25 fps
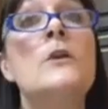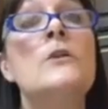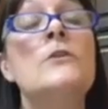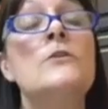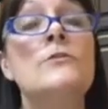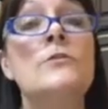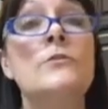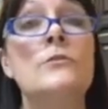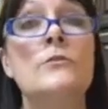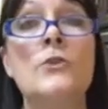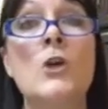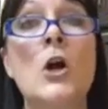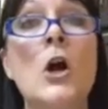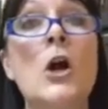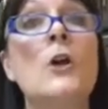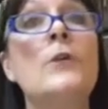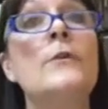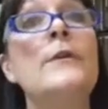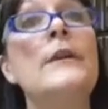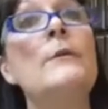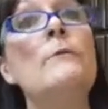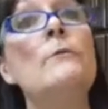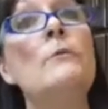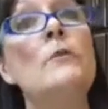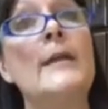So
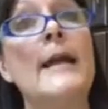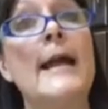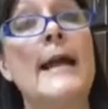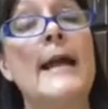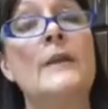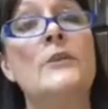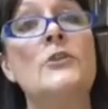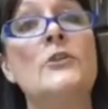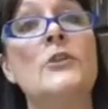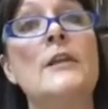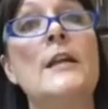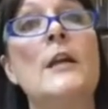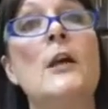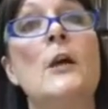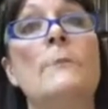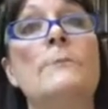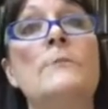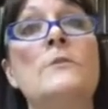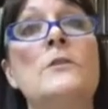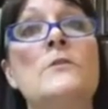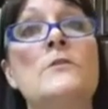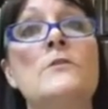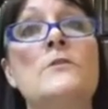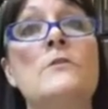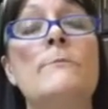taurine will actually
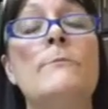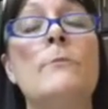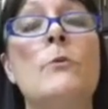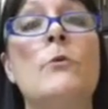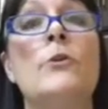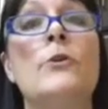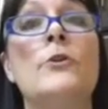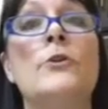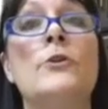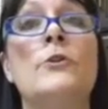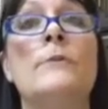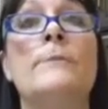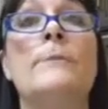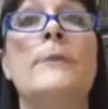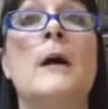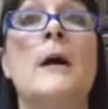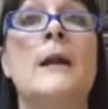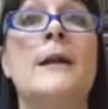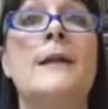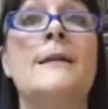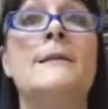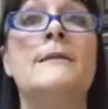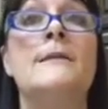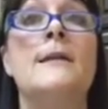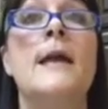help to support your
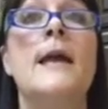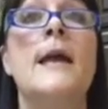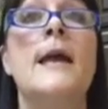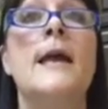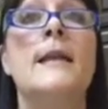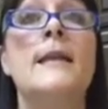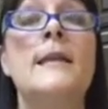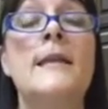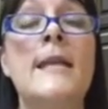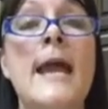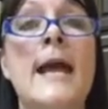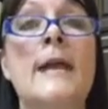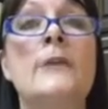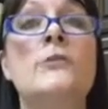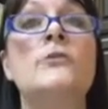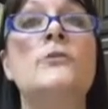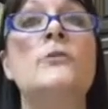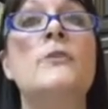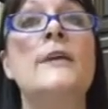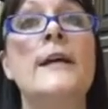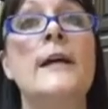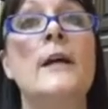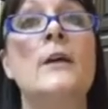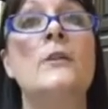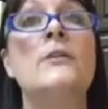body's
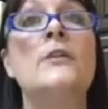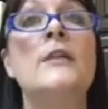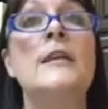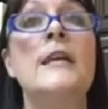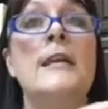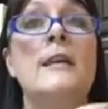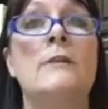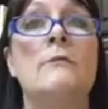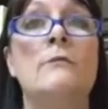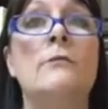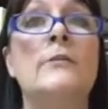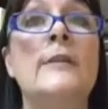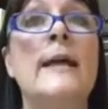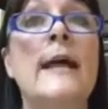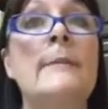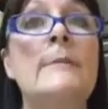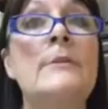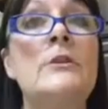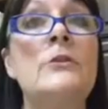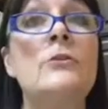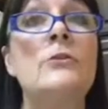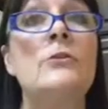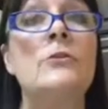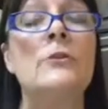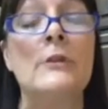natural, healthy
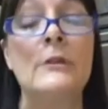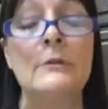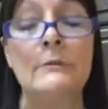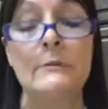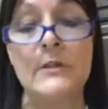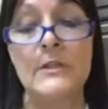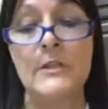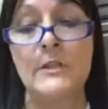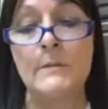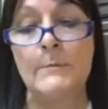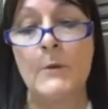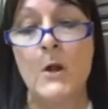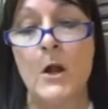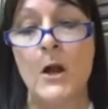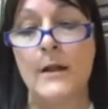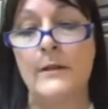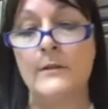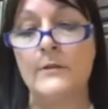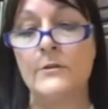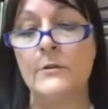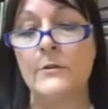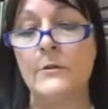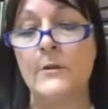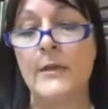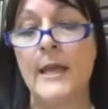inflammatory
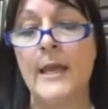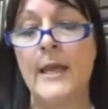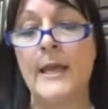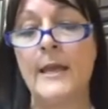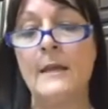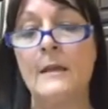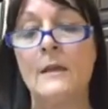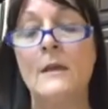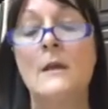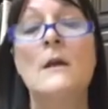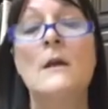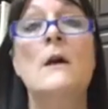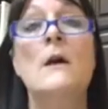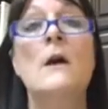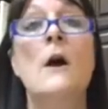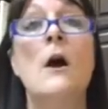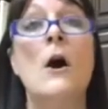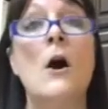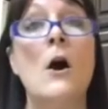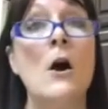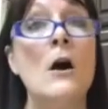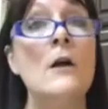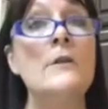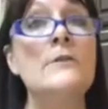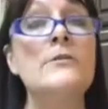response, okay?
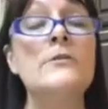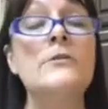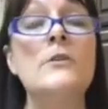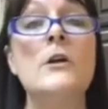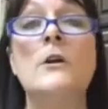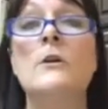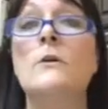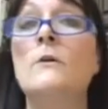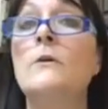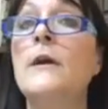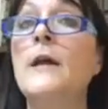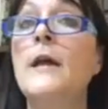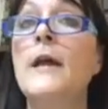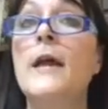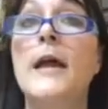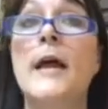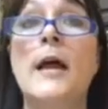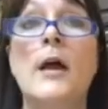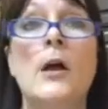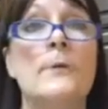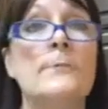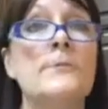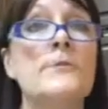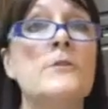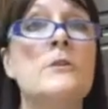Also
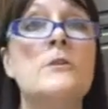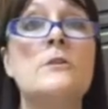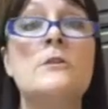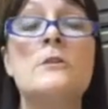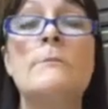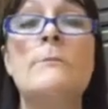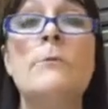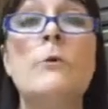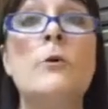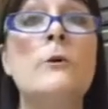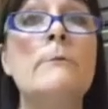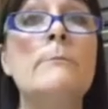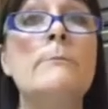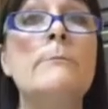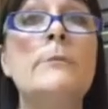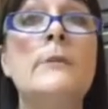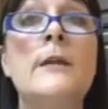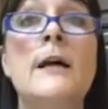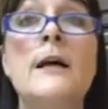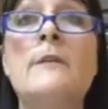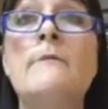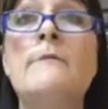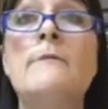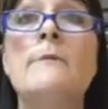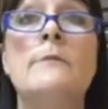helps to support
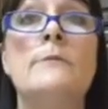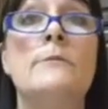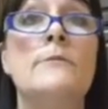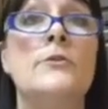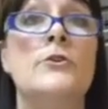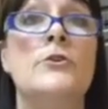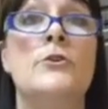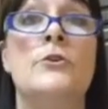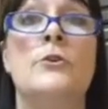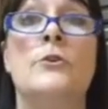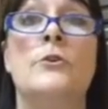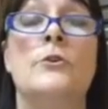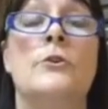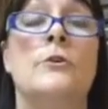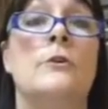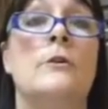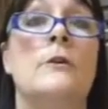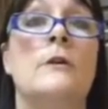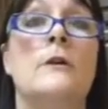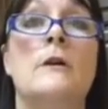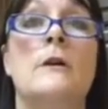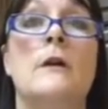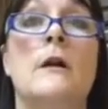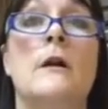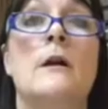blood sugar
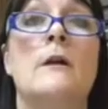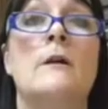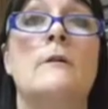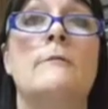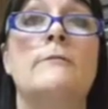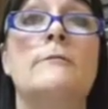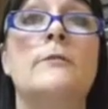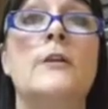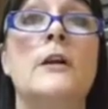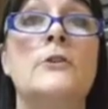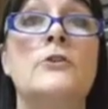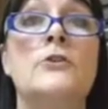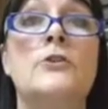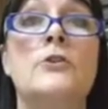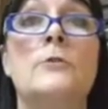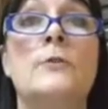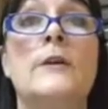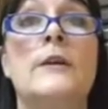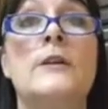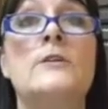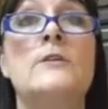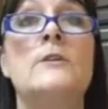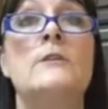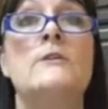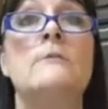
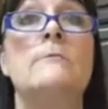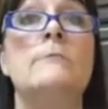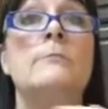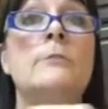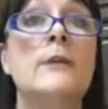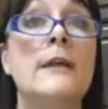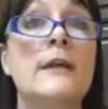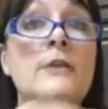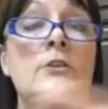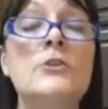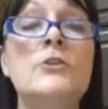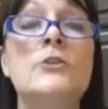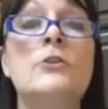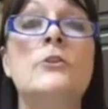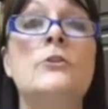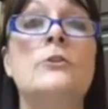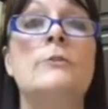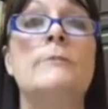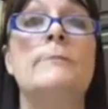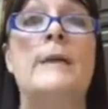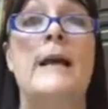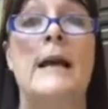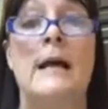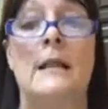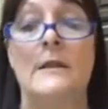fluctuations, blood
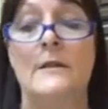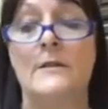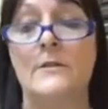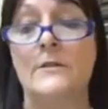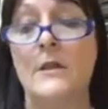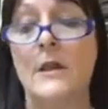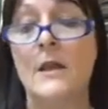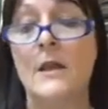sugar balance.